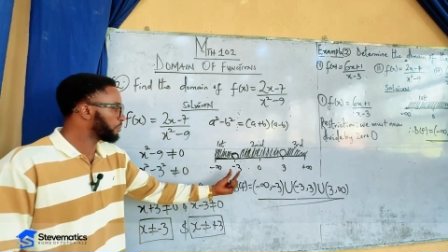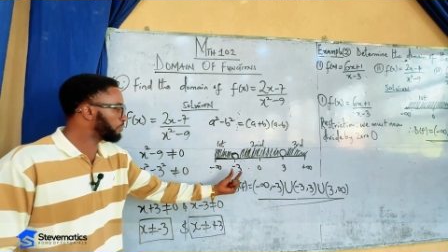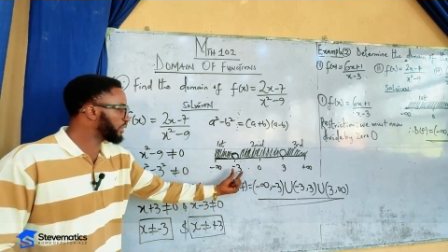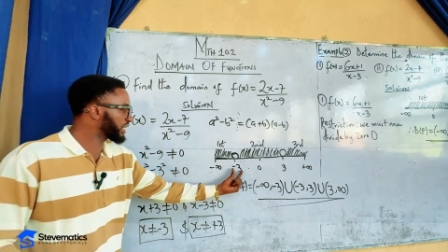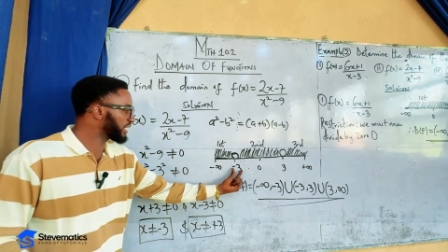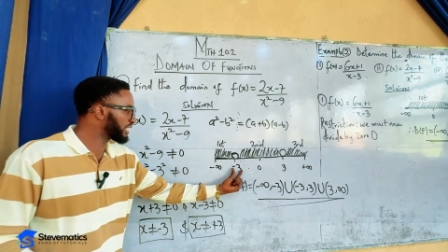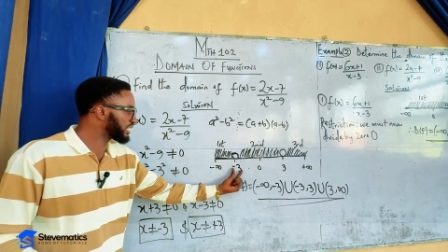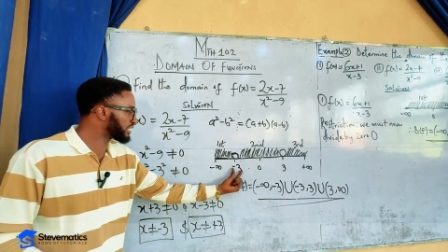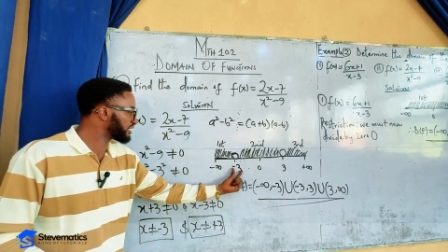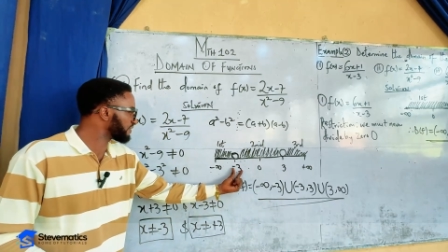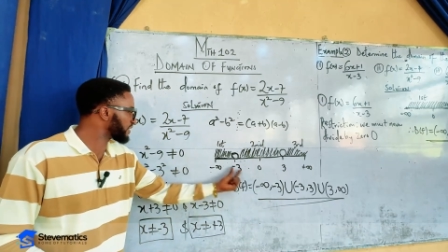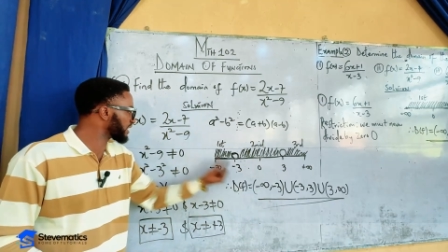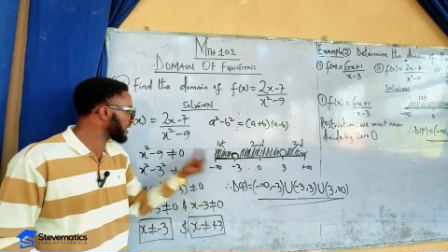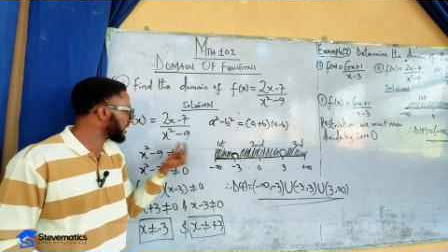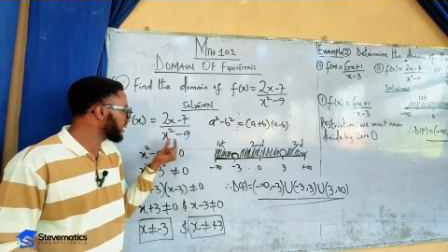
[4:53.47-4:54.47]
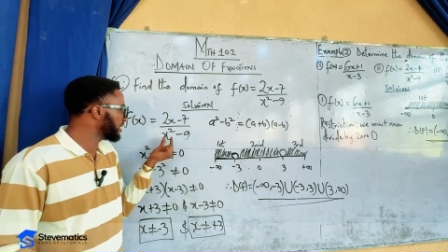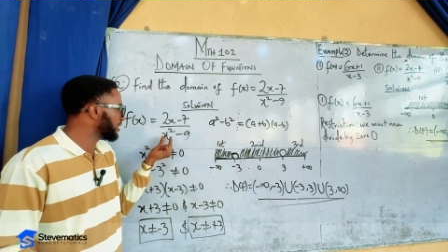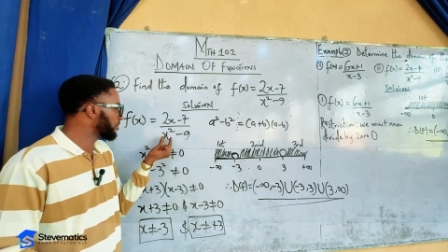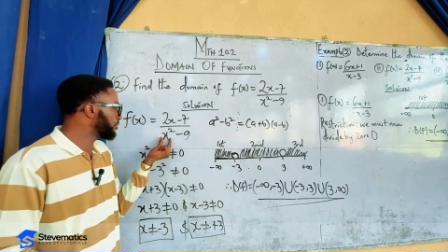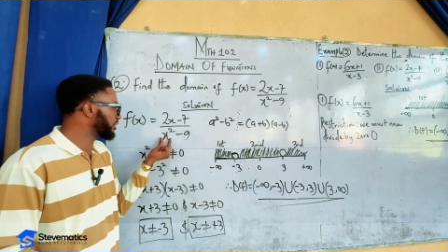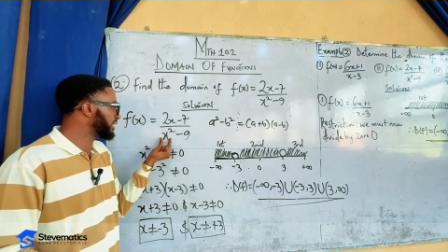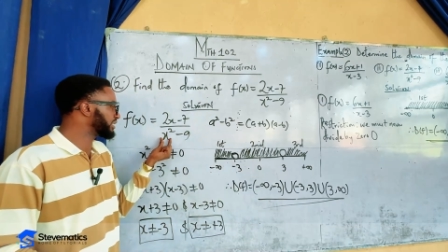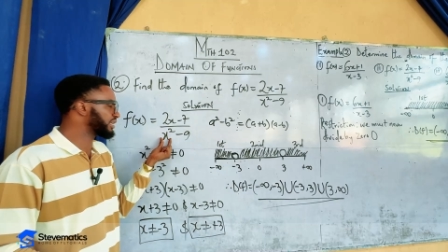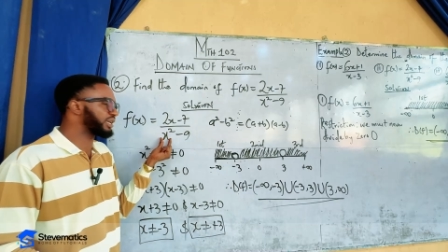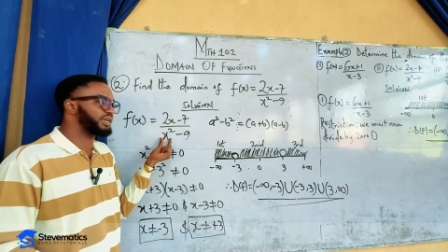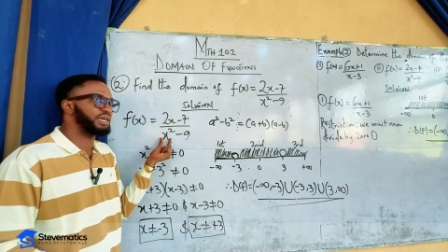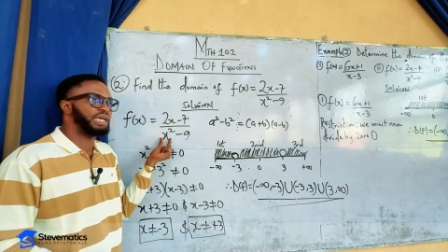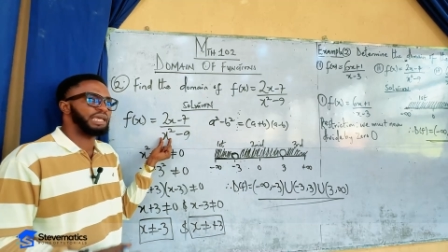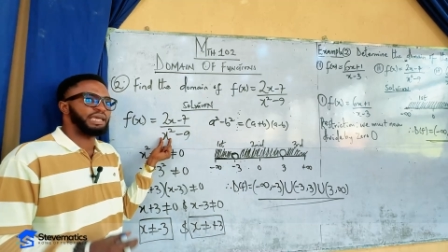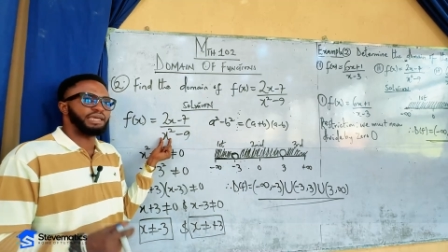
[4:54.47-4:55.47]
Pick negative 3, put it here.
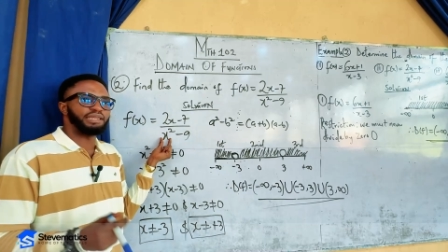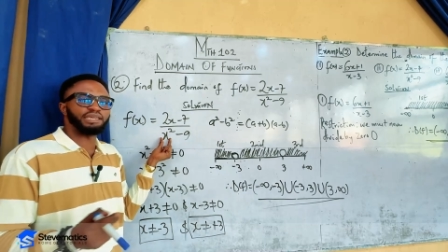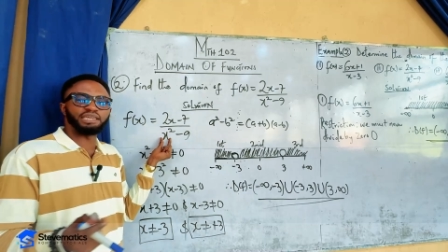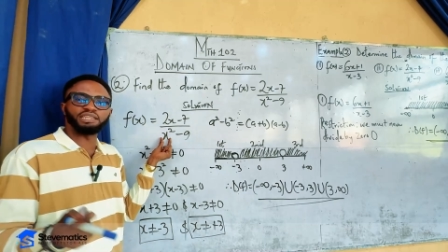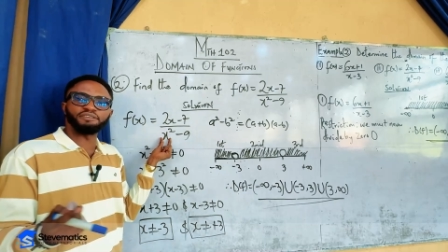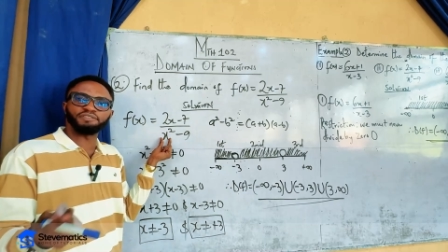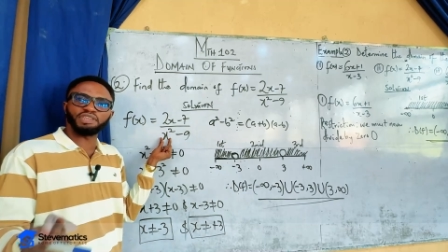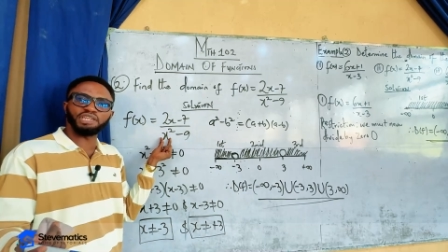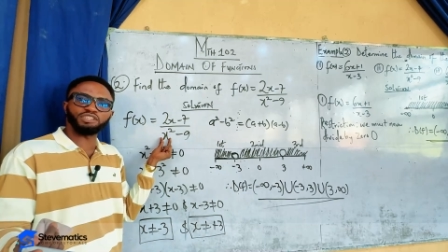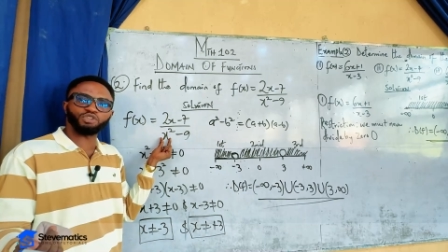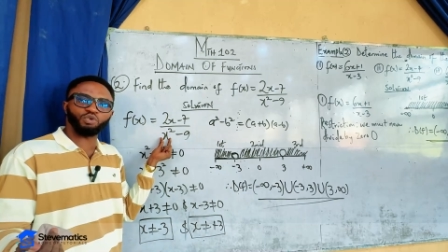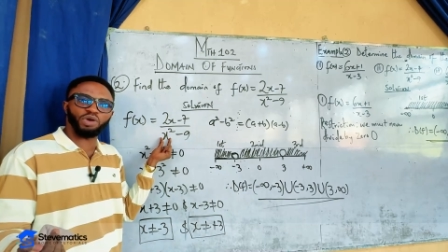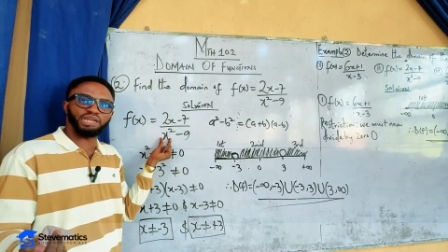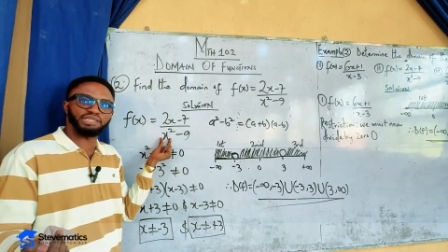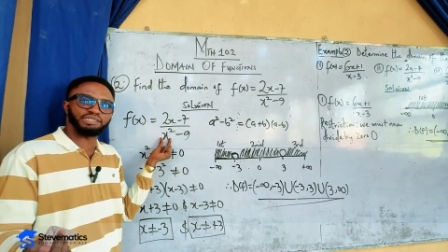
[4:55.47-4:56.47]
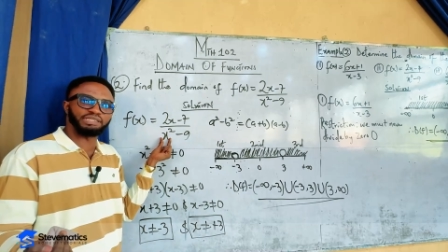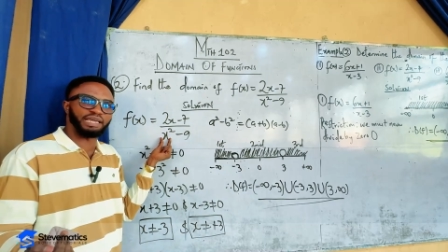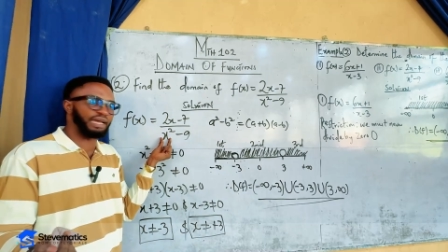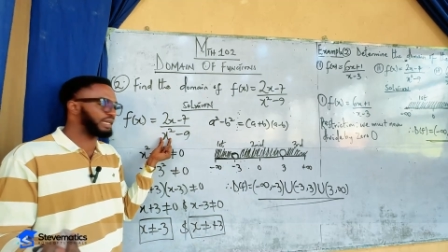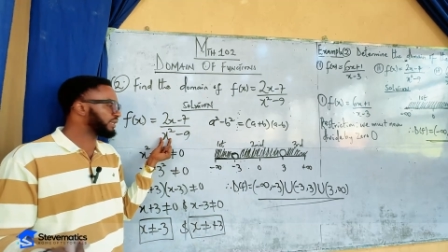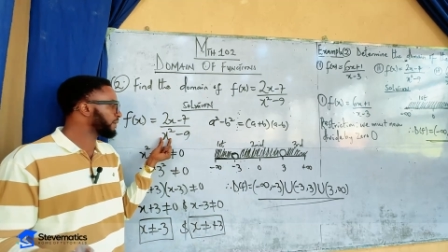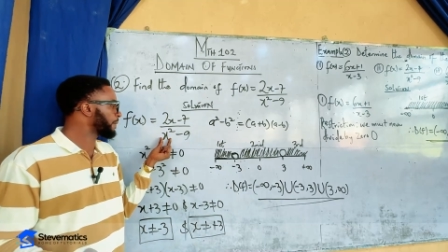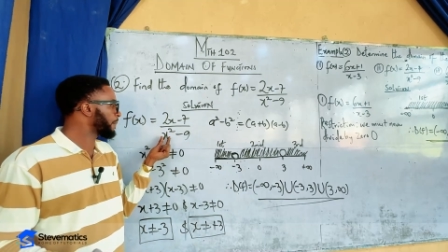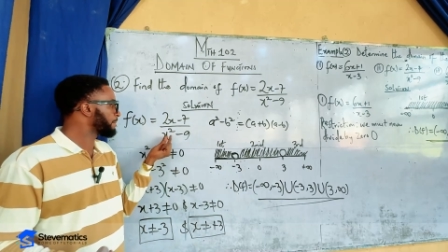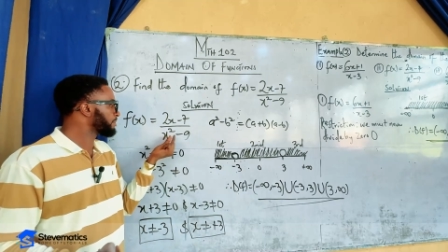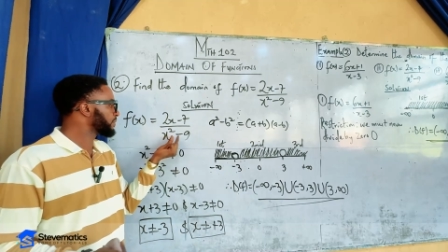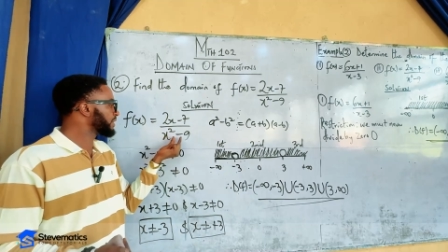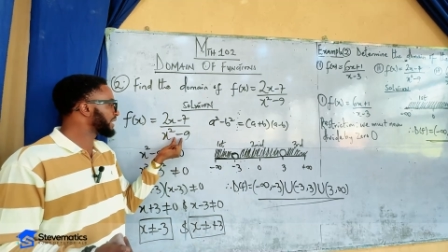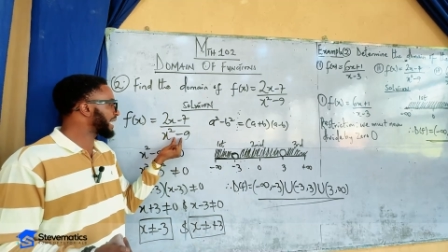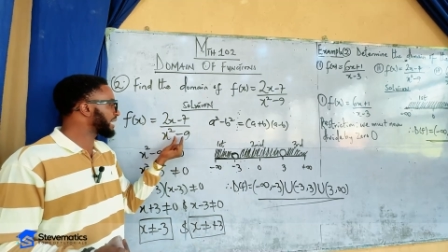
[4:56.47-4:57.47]
Negative 3 squared is 9.
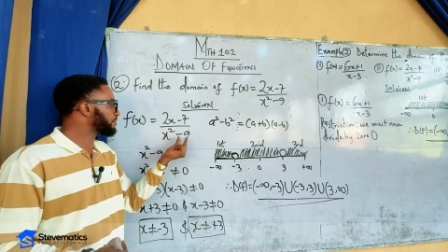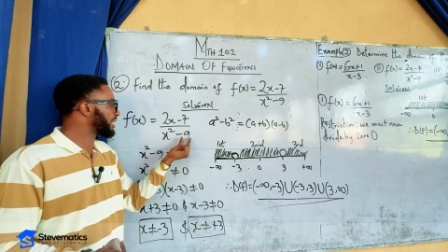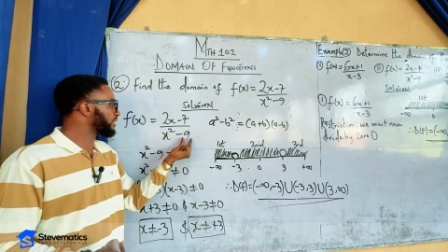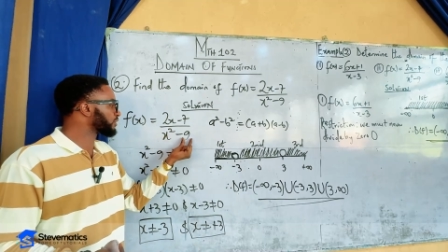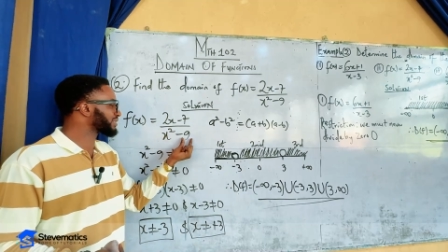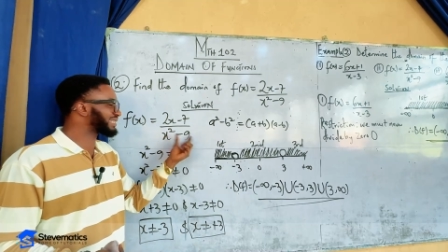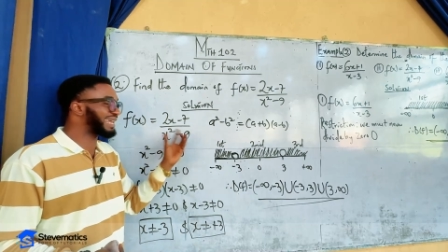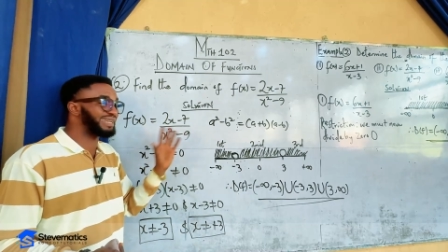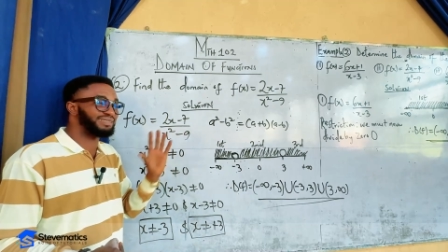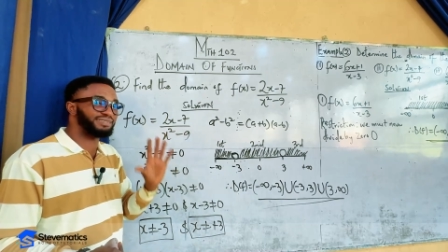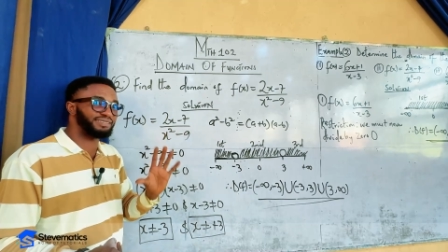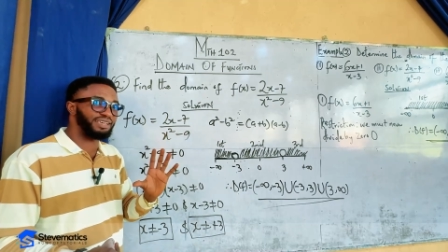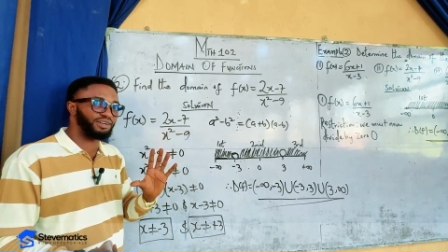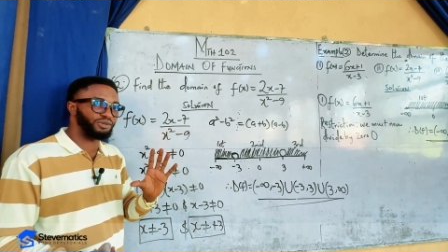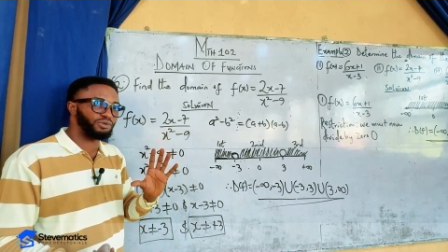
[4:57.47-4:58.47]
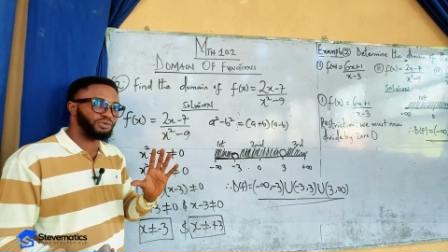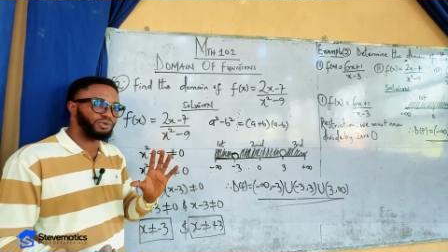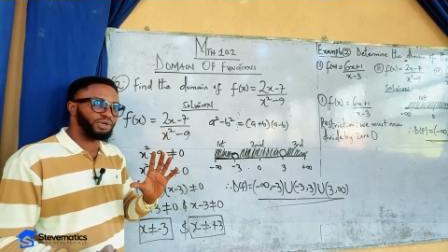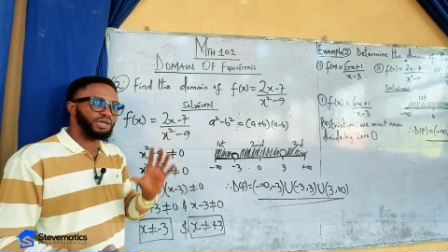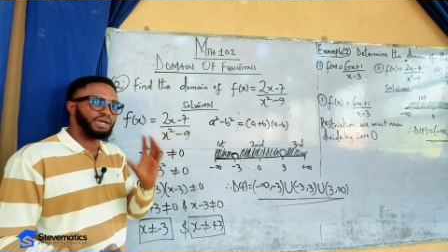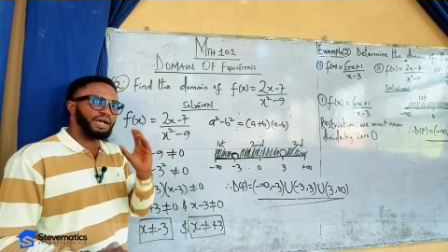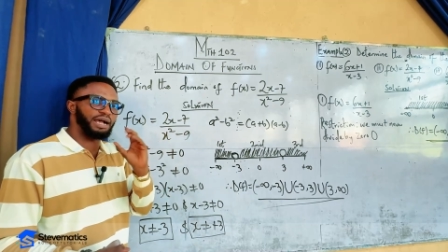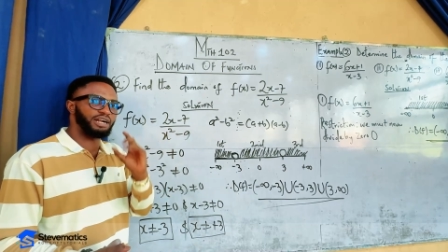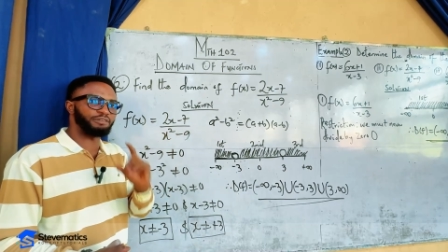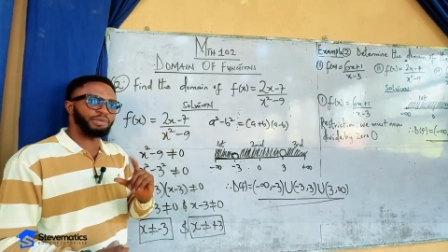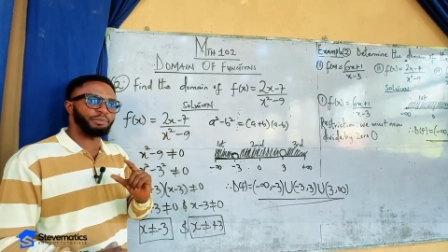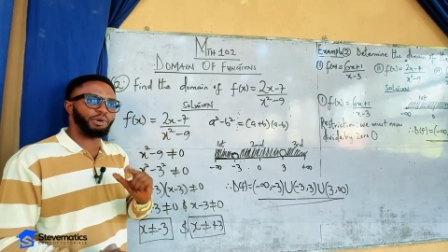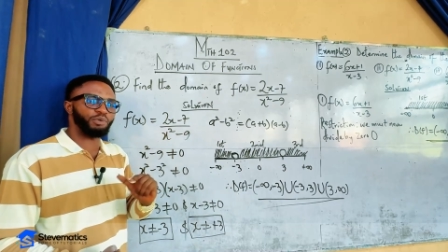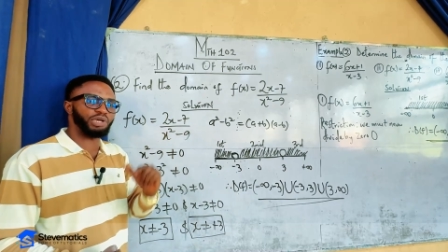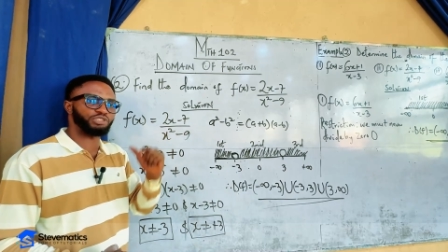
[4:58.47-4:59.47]
9 minus 9 is 0. And
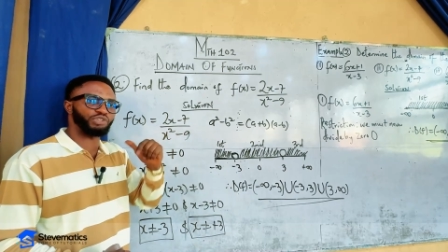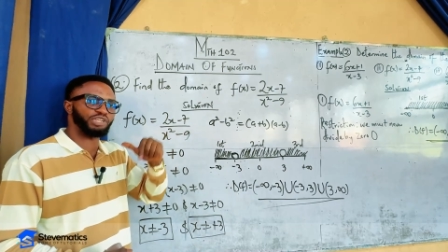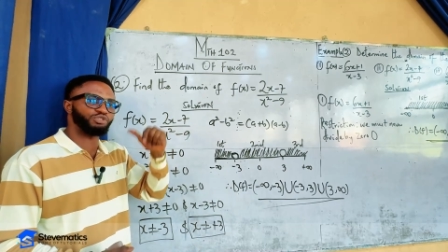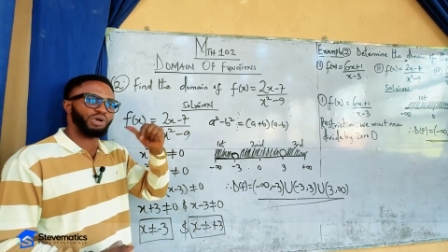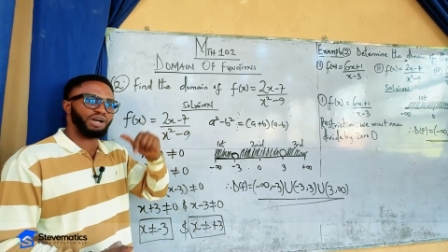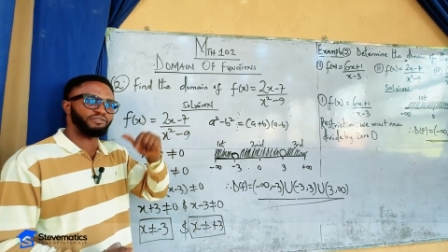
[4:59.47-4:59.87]
remember, we are trying to